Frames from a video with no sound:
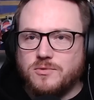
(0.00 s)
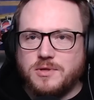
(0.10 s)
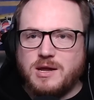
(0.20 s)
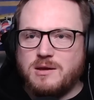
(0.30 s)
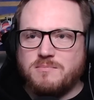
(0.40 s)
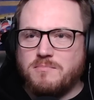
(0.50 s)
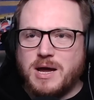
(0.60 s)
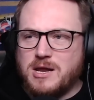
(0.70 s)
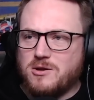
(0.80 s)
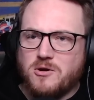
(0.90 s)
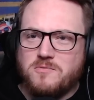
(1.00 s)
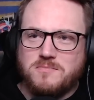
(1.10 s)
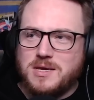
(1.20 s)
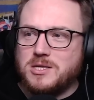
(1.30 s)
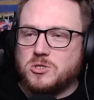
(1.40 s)
they by no
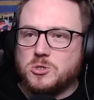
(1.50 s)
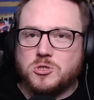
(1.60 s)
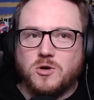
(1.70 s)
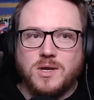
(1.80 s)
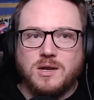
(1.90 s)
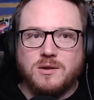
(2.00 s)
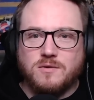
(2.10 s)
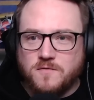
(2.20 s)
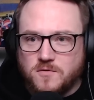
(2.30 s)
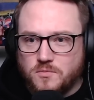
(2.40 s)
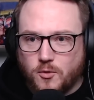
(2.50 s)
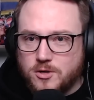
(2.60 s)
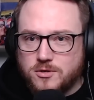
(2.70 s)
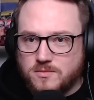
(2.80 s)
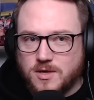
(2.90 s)
means are showing the full
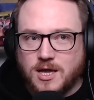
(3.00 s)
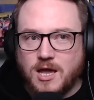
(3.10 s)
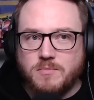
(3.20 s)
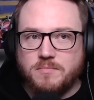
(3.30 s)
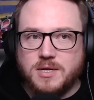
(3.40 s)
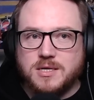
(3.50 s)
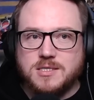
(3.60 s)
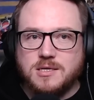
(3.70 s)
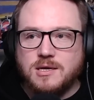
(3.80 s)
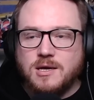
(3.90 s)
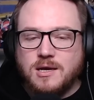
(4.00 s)
breadth of their capability.